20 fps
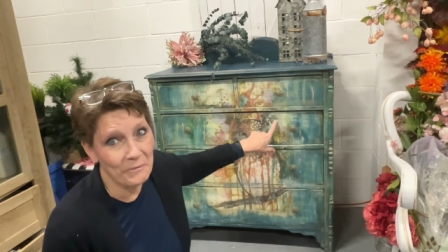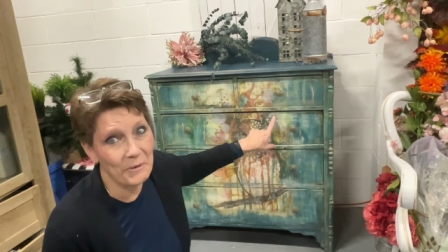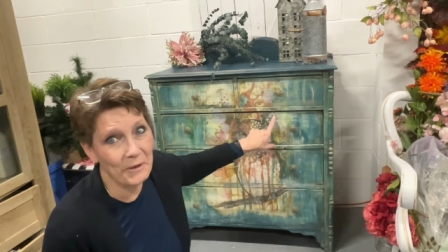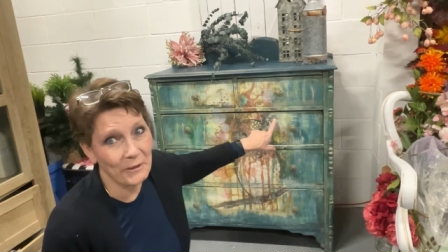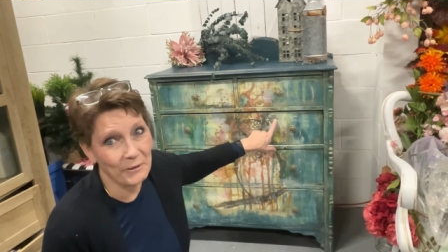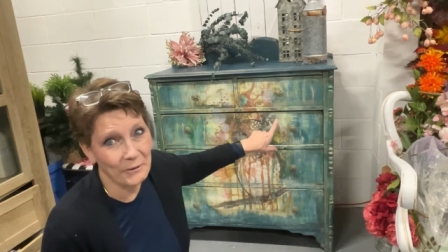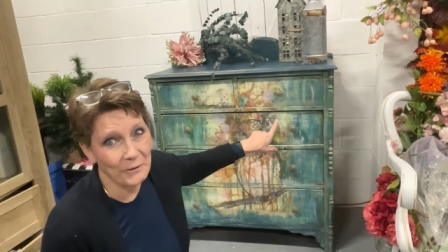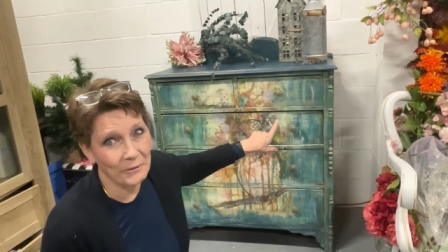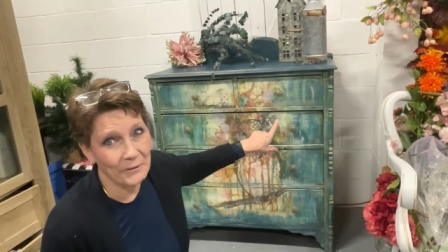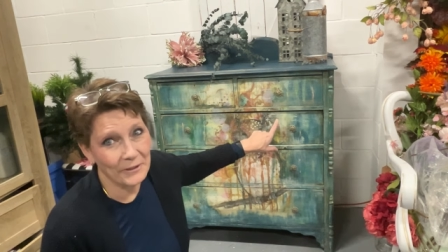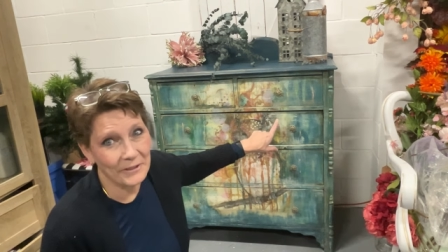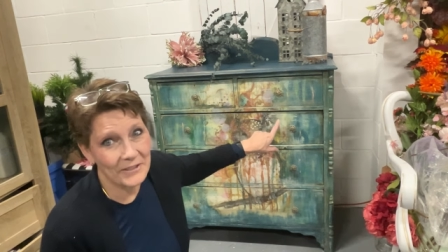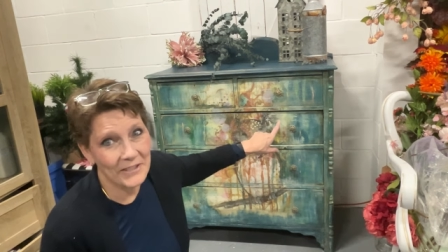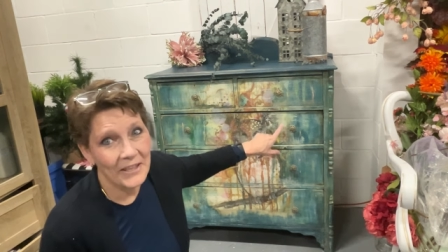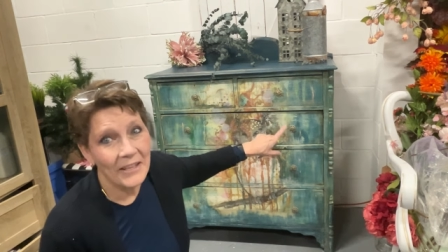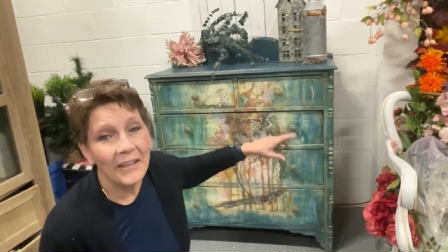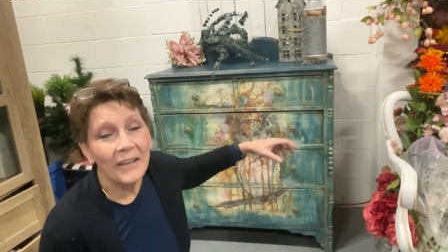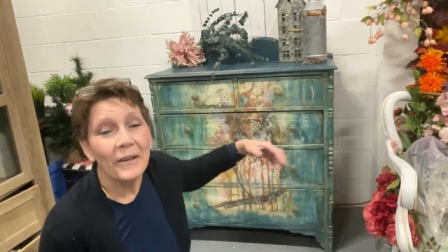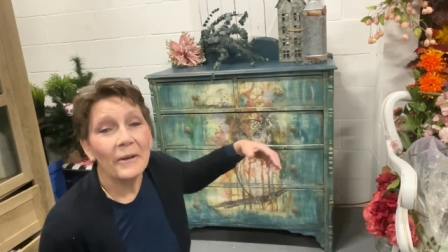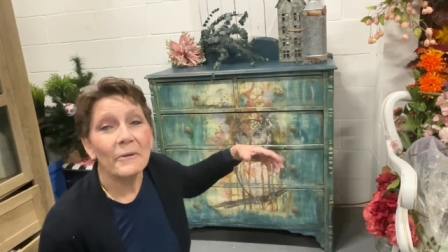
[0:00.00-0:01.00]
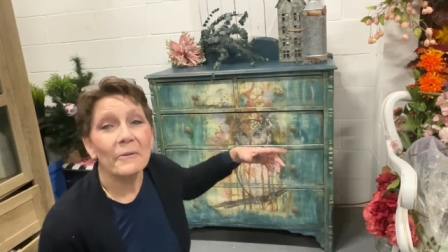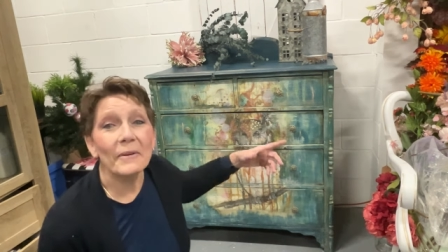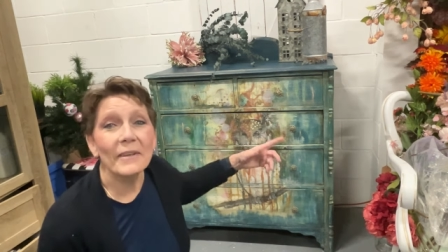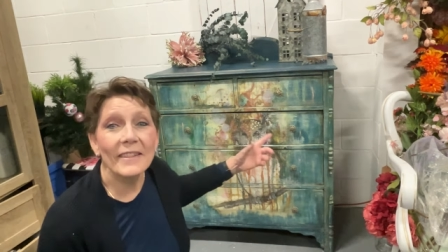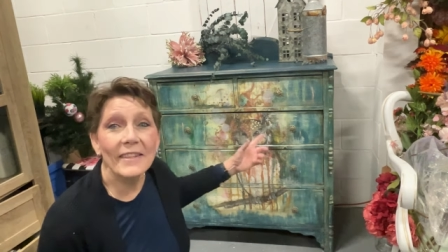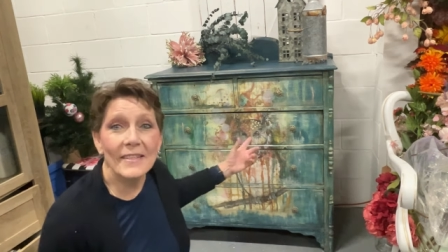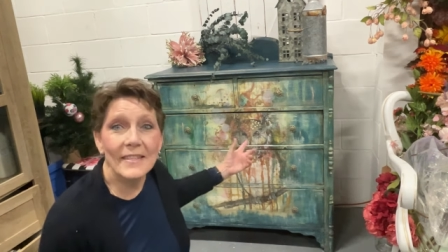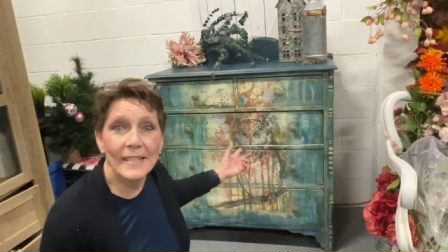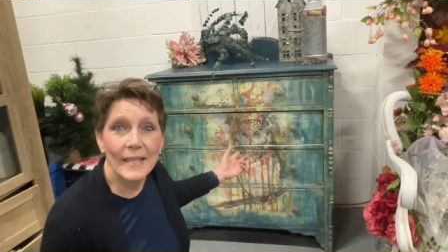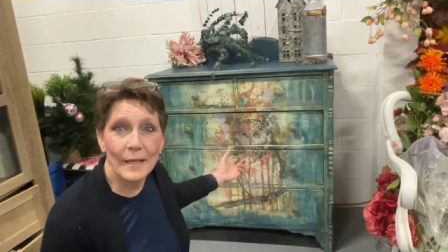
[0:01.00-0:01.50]
with gold, with
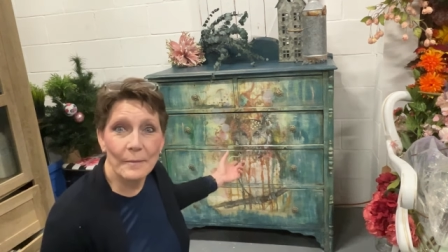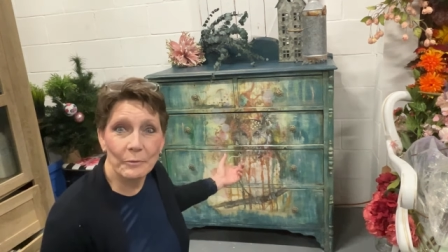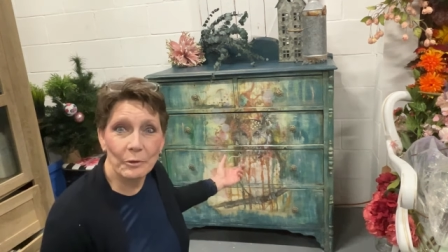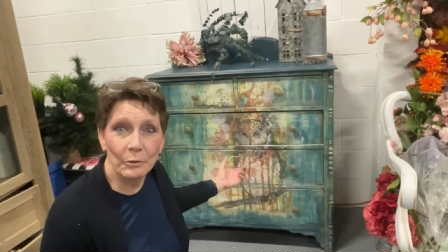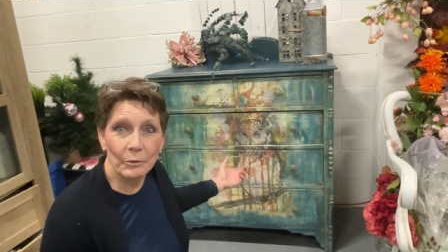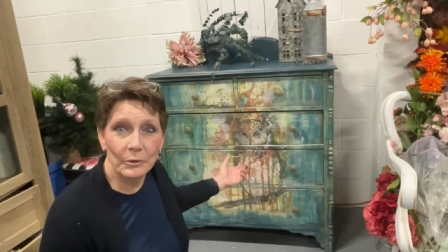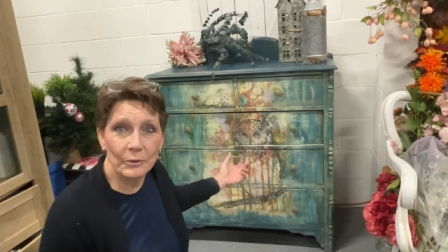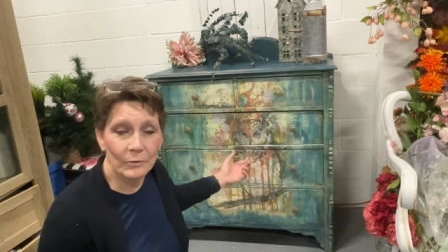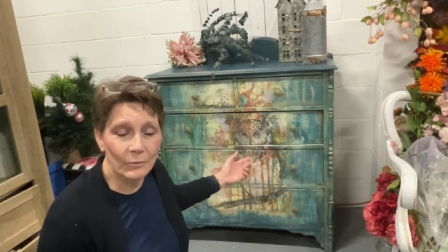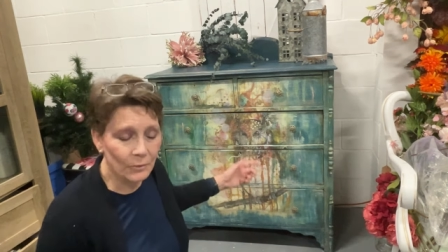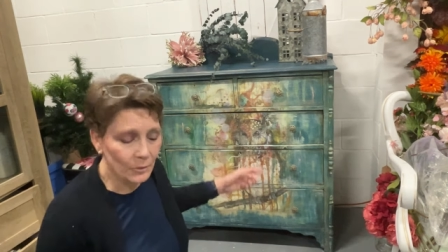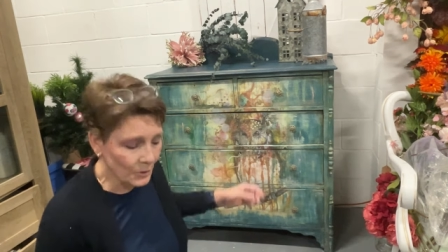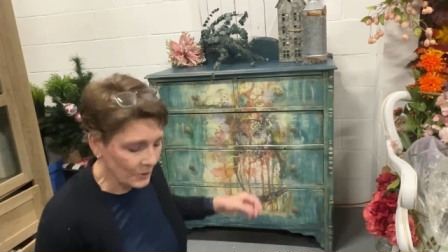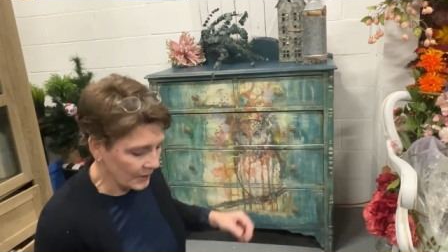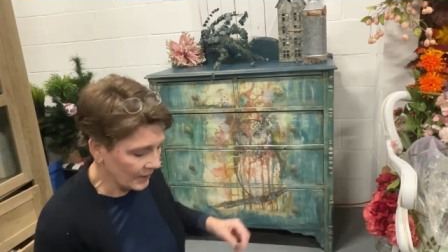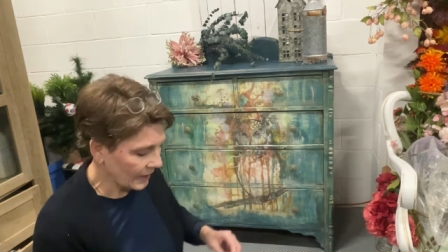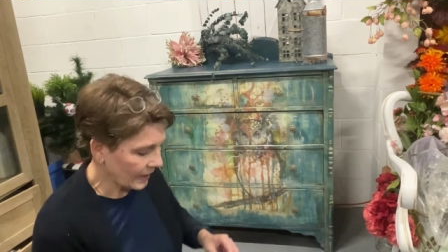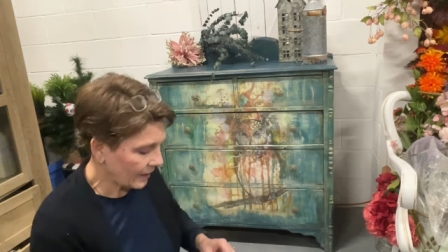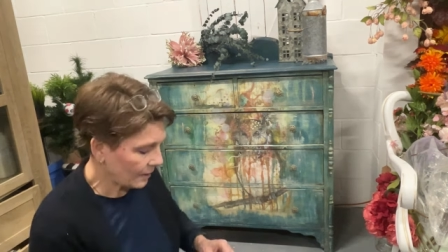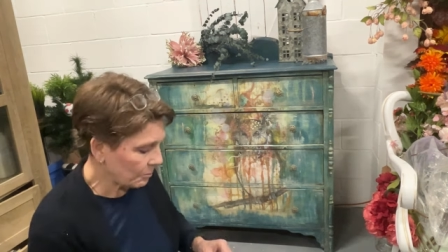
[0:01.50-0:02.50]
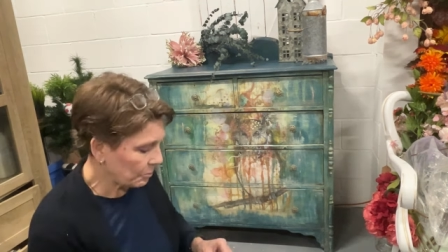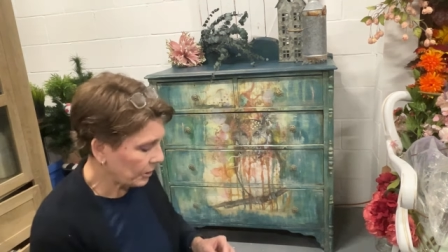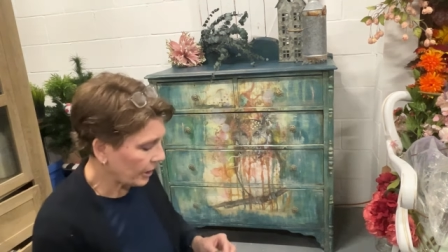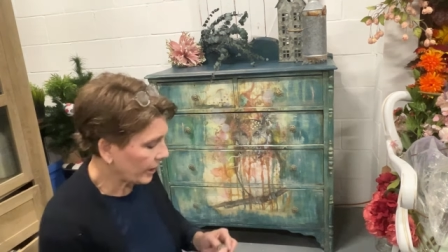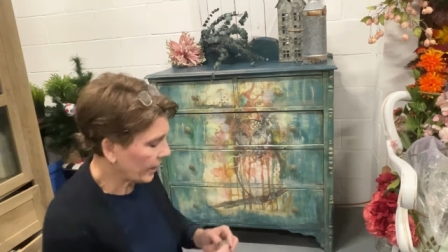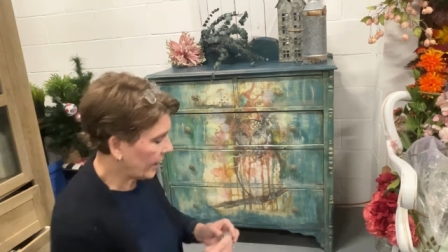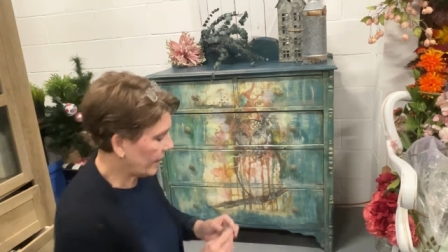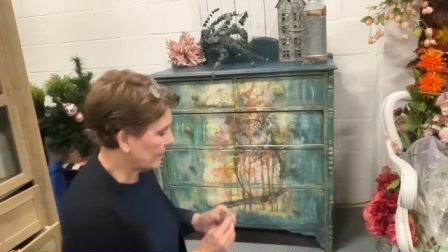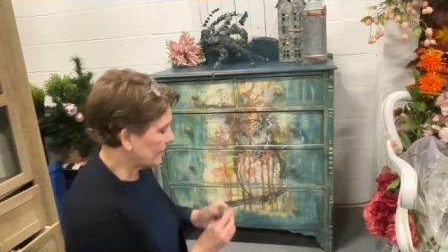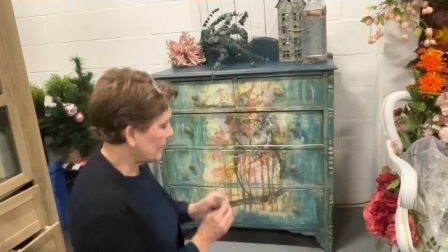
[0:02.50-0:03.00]
the same golden roll that I
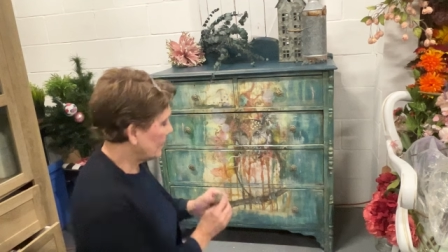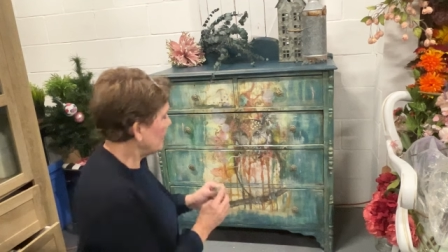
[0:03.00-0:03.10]
applied.